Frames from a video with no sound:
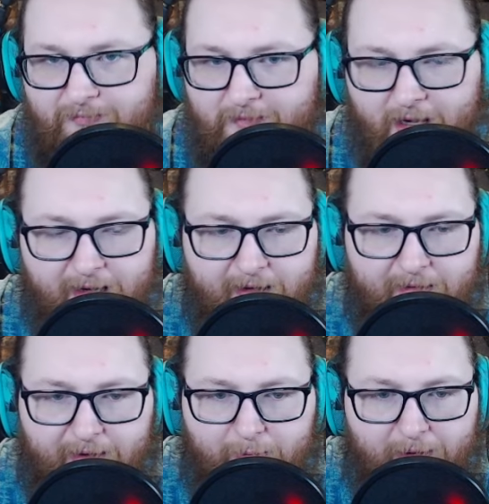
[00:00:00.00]

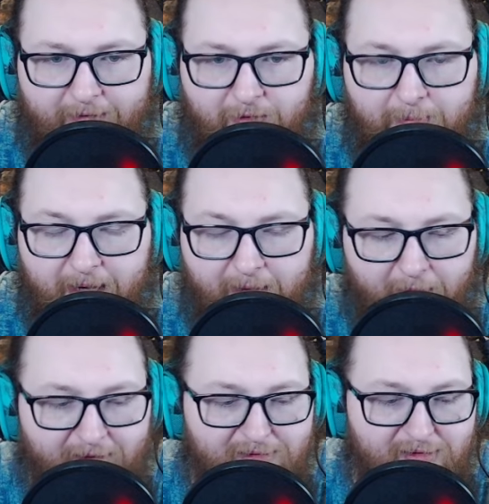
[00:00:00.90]
like whatever the mini
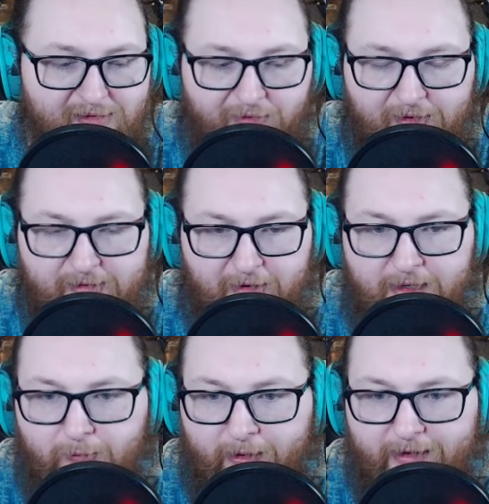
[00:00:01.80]
box is at the start of
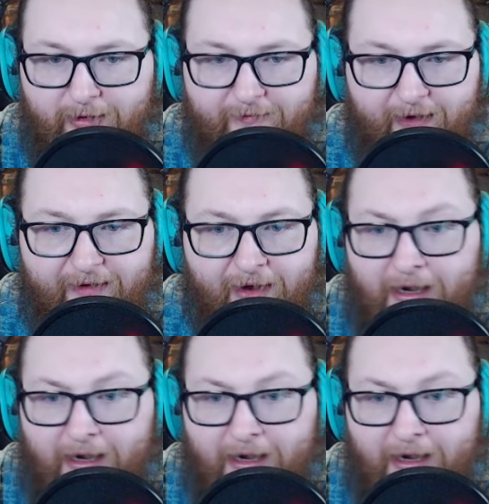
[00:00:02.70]
2025.